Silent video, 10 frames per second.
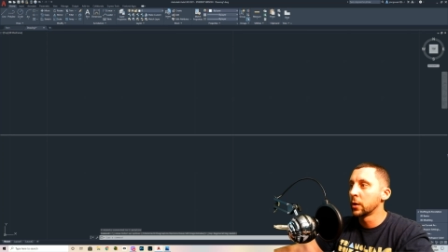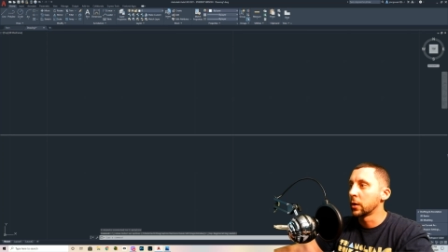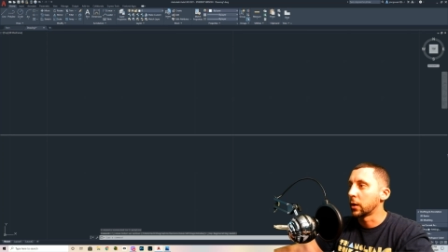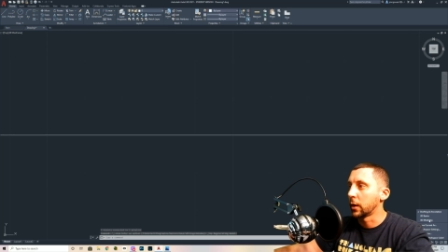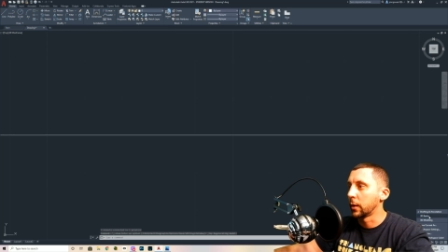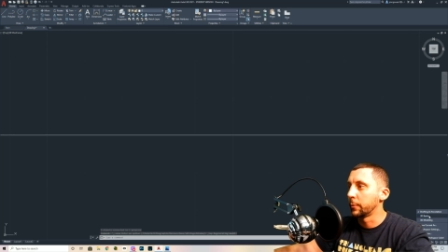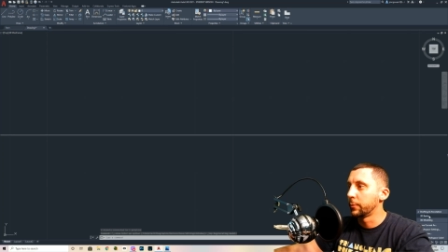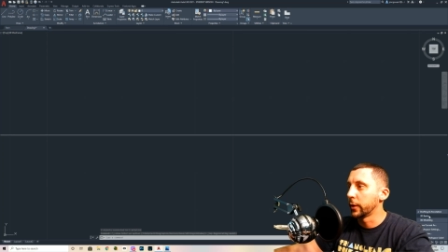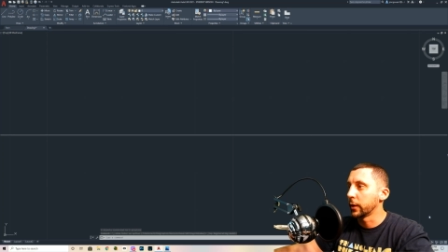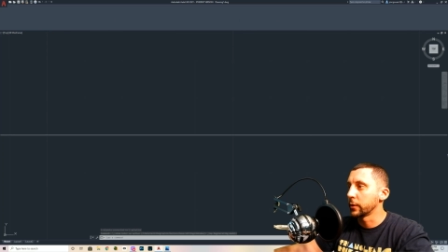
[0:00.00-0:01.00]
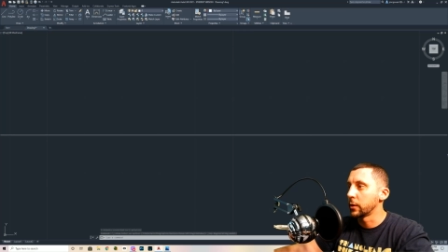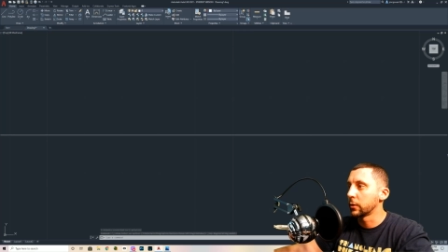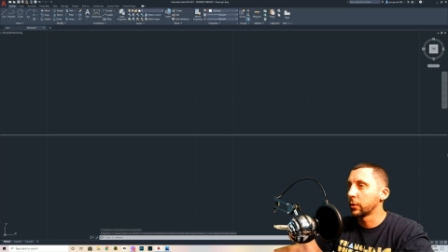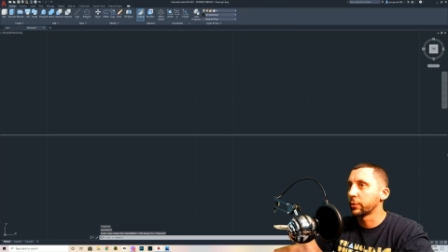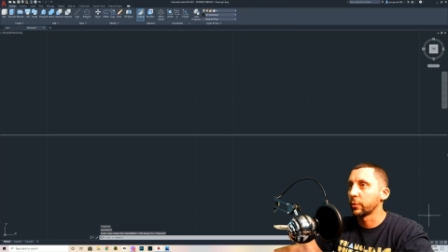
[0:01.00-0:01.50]
Um, but you know, I'll
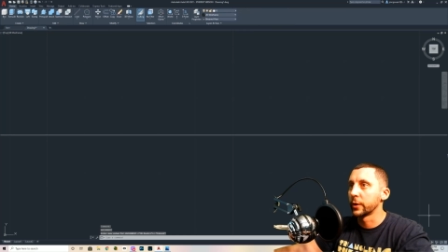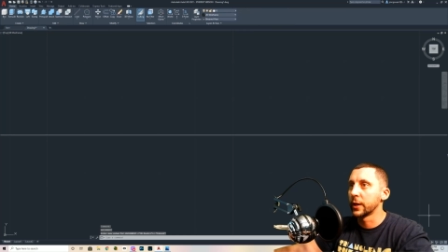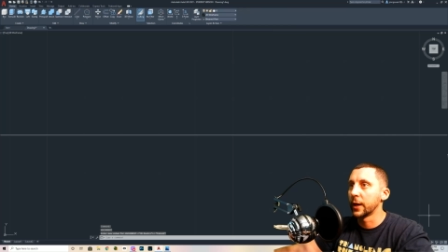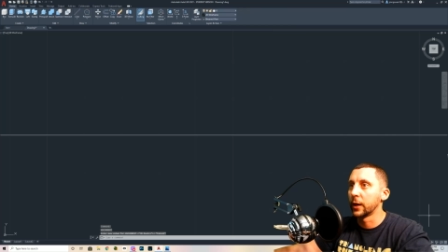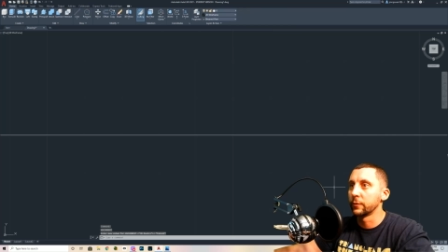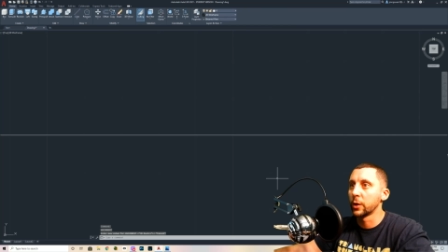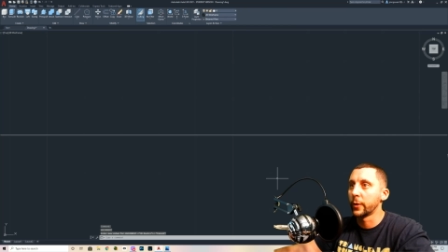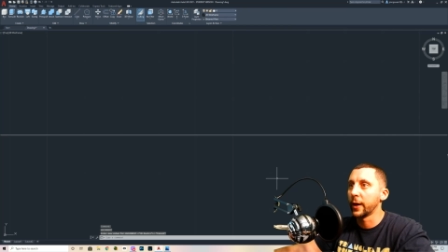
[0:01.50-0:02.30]
go through it again even though I